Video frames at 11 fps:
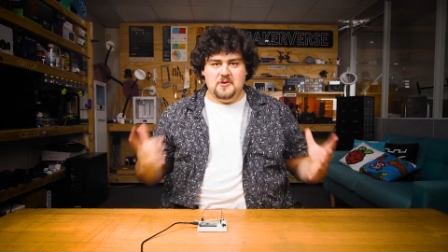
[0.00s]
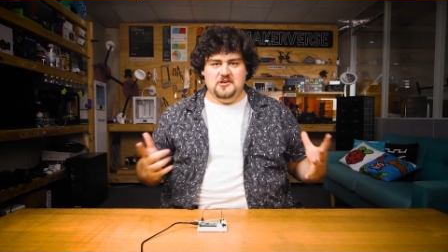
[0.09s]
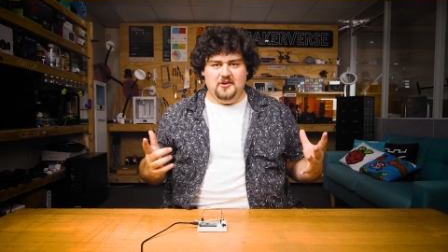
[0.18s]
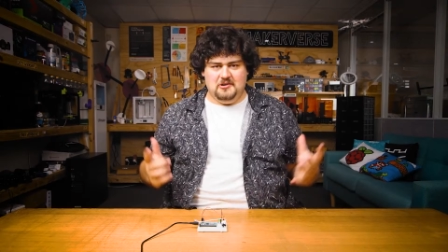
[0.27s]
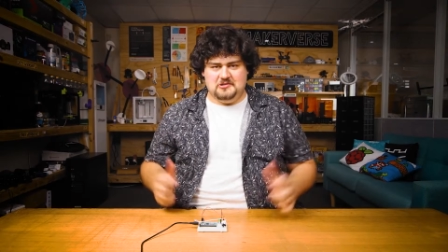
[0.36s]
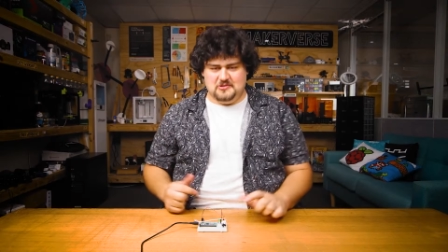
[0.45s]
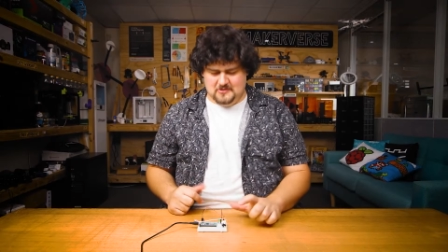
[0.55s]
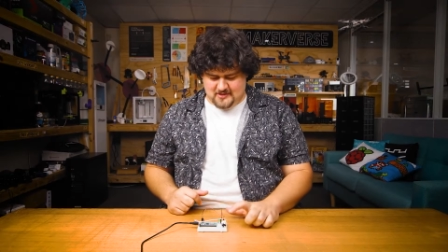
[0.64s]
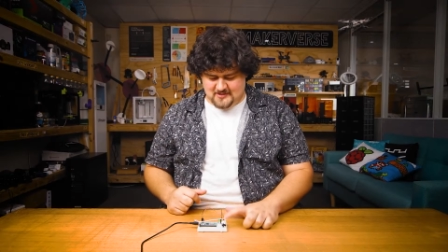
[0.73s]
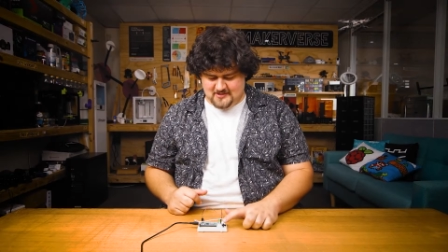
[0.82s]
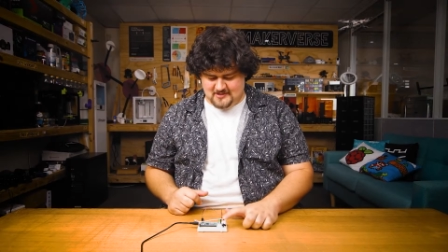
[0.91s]
But you could
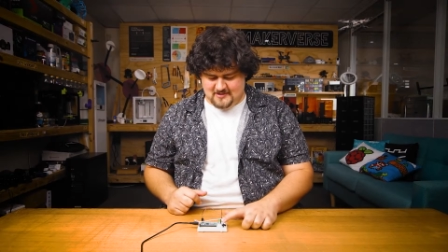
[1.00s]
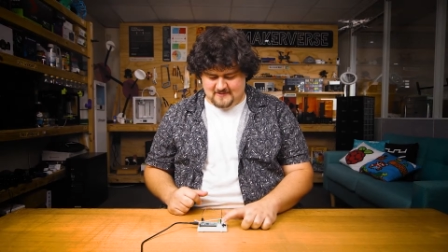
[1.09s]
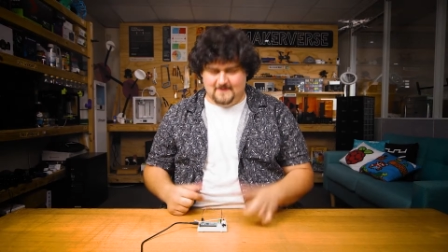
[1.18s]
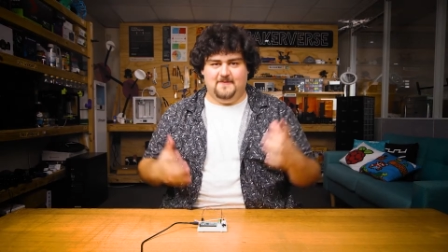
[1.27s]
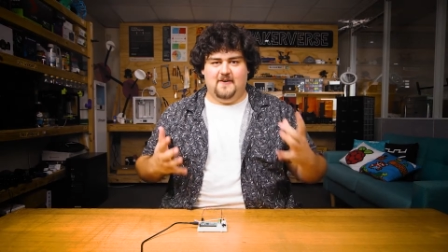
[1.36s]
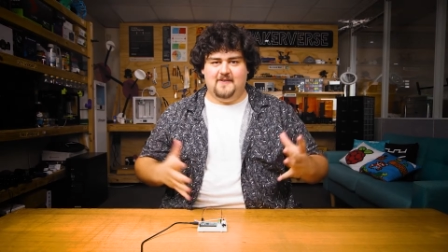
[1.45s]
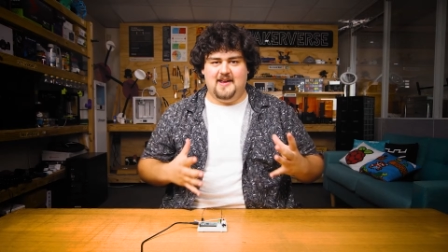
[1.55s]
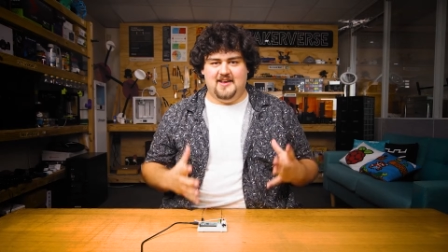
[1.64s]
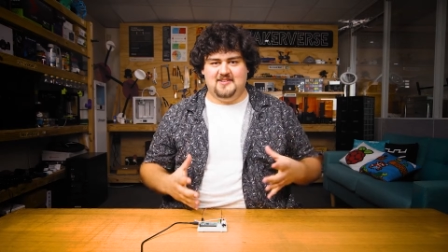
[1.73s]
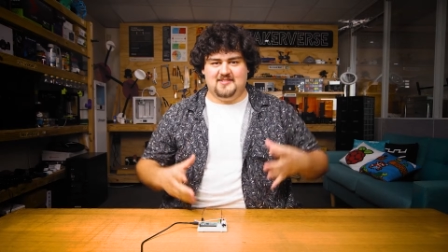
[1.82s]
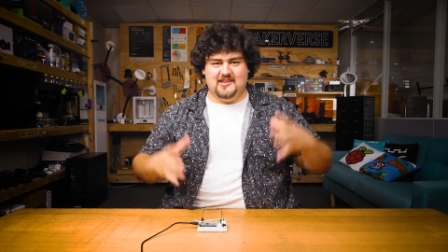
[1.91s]
do this very
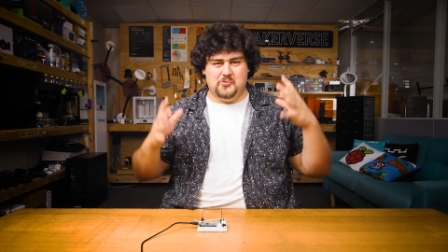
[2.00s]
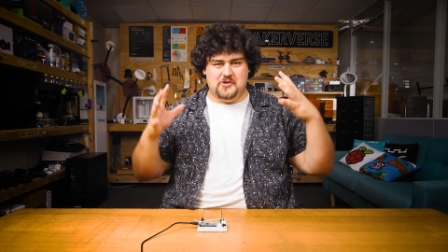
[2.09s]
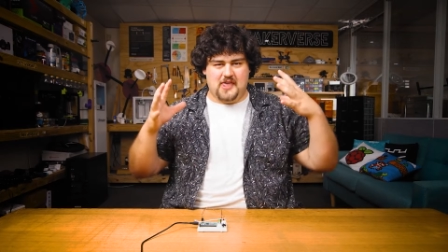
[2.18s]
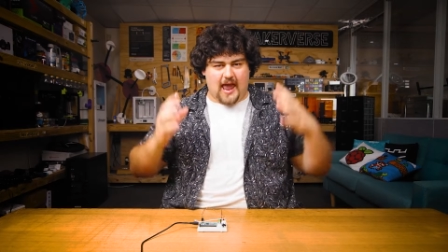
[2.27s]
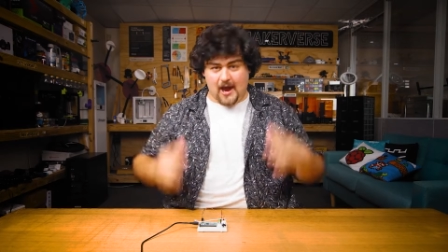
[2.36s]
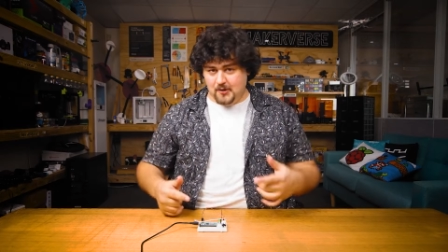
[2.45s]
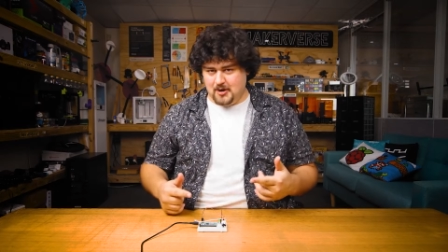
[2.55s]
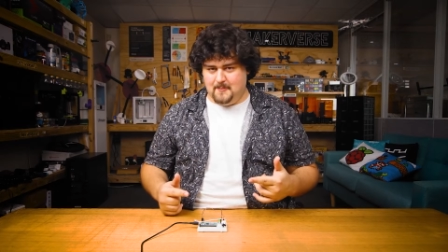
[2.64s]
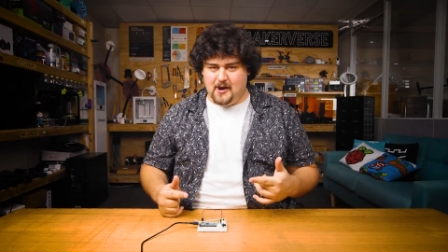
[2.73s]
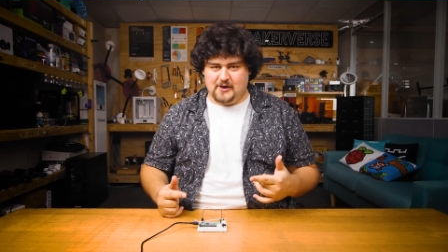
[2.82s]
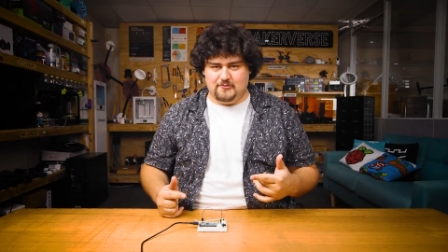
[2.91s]
easily without
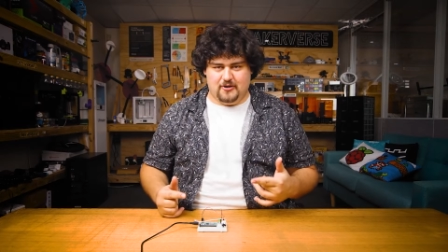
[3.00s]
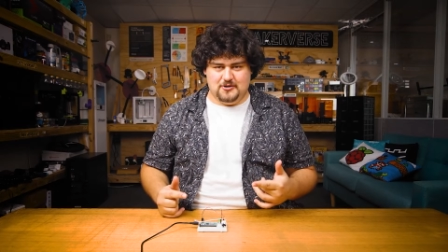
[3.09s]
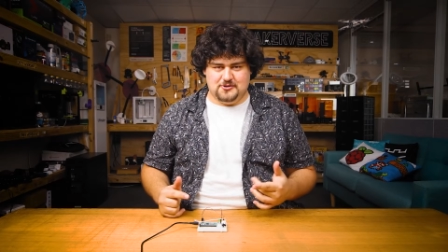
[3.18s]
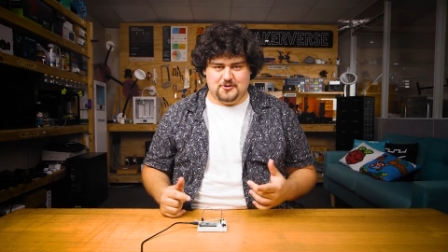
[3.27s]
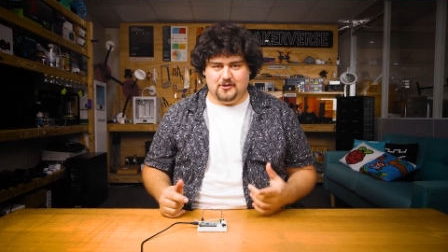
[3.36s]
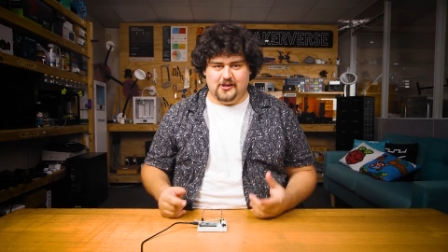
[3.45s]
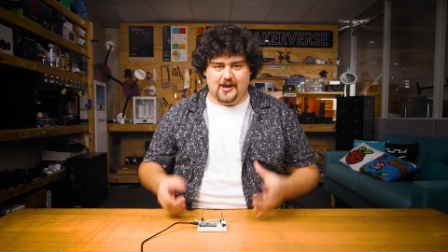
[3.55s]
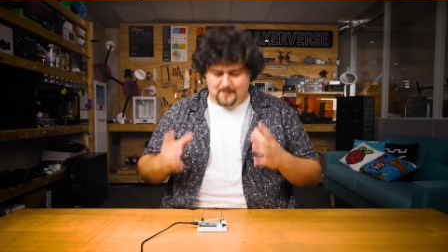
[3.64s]
a microcontroller.